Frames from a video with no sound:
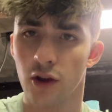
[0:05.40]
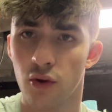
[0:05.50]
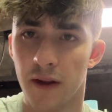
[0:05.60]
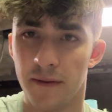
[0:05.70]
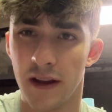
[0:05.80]
a
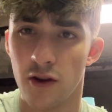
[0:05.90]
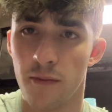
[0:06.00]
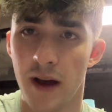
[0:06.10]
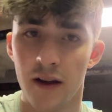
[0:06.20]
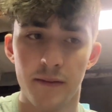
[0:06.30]
quick video
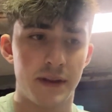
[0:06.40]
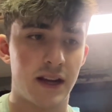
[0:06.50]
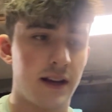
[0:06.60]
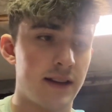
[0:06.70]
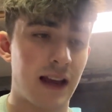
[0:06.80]
about it
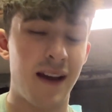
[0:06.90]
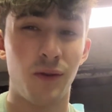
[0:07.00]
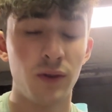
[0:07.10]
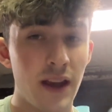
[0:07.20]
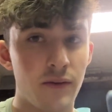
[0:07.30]
because I've
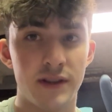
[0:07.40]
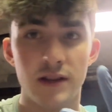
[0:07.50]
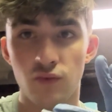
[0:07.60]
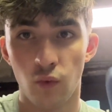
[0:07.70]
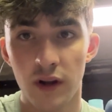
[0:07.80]
only ever
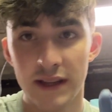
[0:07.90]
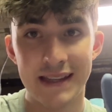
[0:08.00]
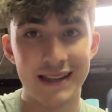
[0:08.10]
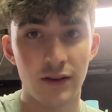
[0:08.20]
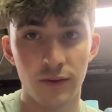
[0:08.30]
seen one
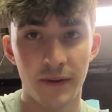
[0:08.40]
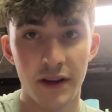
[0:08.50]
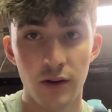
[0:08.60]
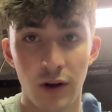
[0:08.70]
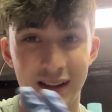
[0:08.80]
single
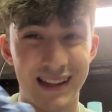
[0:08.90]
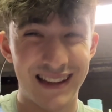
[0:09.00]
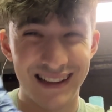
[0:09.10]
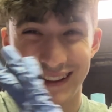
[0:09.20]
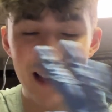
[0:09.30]
video on the
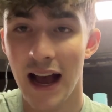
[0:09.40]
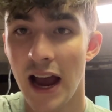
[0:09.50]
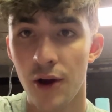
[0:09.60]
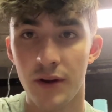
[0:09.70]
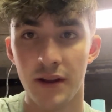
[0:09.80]

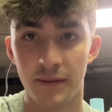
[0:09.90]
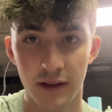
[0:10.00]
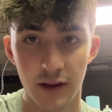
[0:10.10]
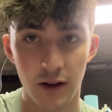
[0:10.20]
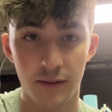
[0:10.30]
entirety of
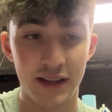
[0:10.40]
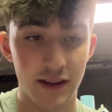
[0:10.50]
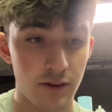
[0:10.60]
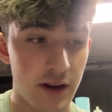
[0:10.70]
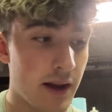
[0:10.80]
the
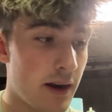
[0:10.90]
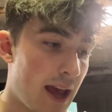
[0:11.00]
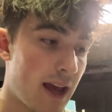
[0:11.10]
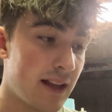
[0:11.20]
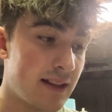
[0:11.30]
internet,
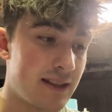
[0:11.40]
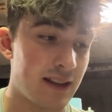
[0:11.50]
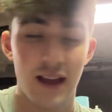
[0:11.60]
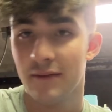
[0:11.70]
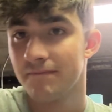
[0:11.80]
and
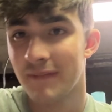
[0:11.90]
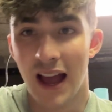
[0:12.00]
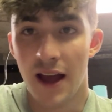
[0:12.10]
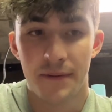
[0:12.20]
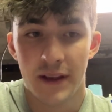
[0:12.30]

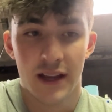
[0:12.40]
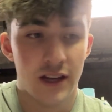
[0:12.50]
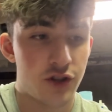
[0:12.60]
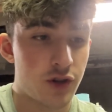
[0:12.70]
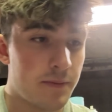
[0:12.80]
I think
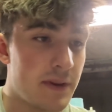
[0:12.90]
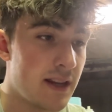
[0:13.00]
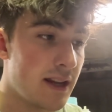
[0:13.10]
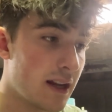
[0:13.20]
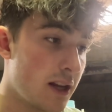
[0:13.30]
it should be